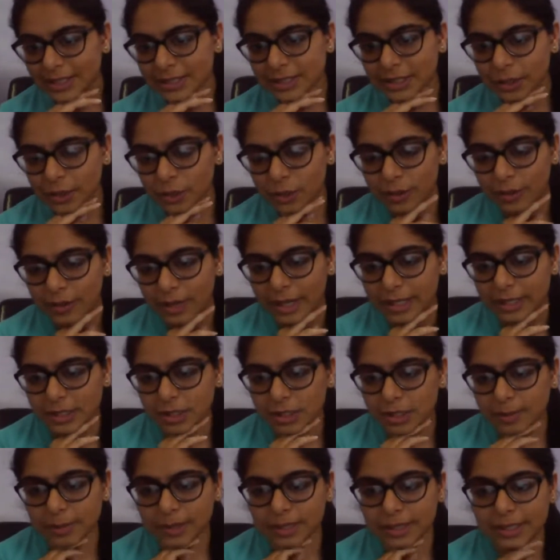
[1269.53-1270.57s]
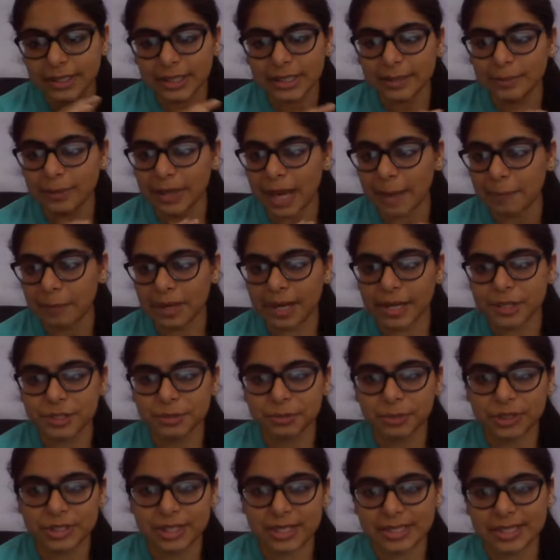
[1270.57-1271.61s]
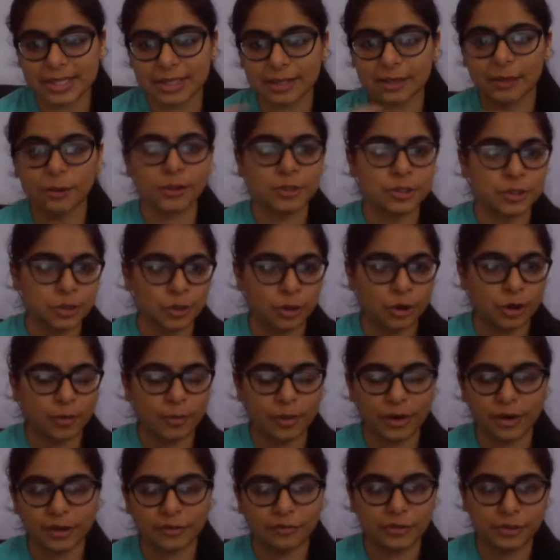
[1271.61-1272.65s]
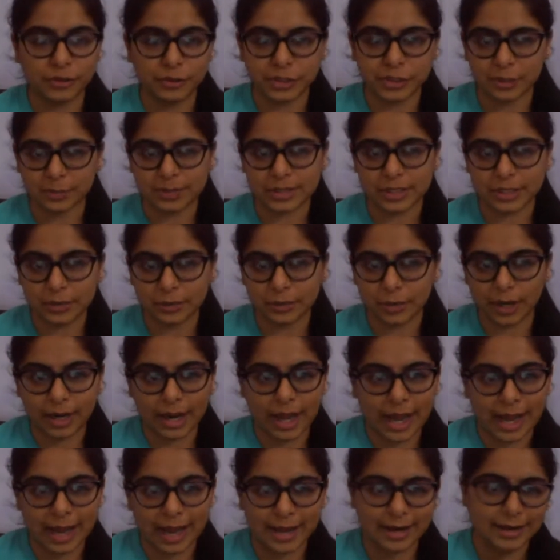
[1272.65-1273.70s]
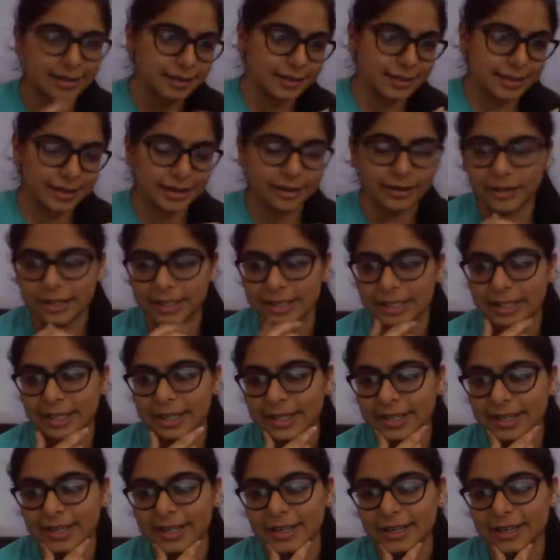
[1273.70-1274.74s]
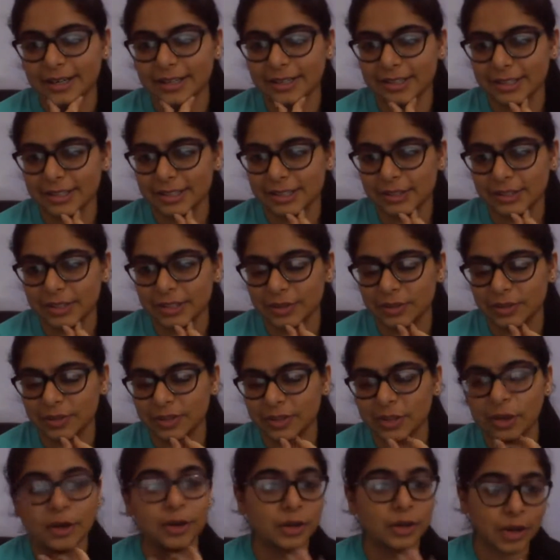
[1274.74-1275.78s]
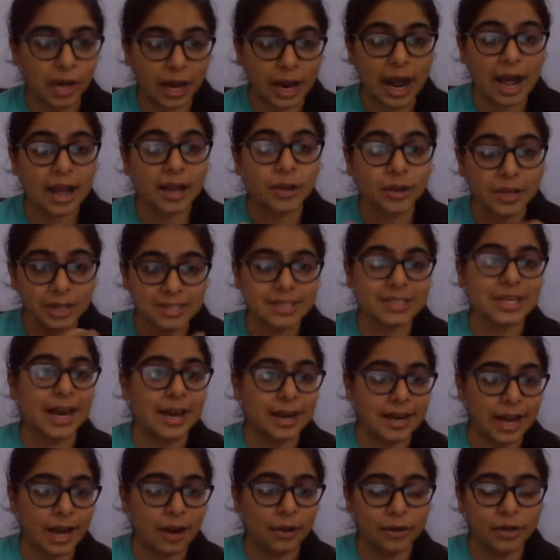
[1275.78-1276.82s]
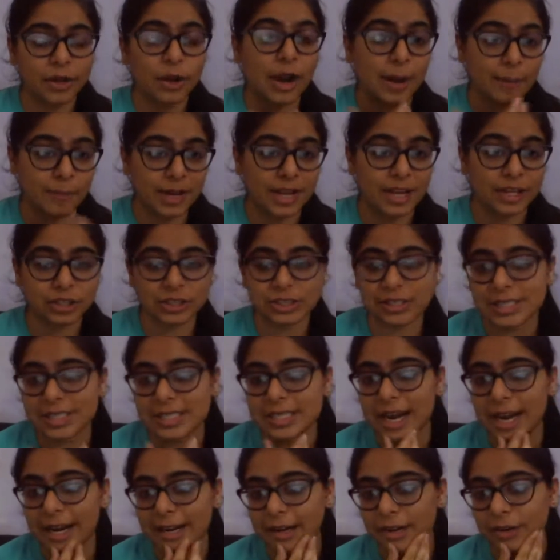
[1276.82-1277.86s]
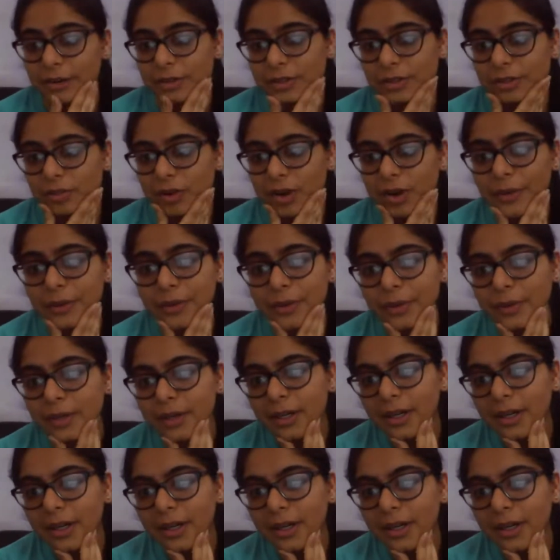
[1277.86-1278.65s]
So I'll talk about the application process and then also talk about a few tips that you can add here and there so that you can stand out. Your application can stand out to the crowd.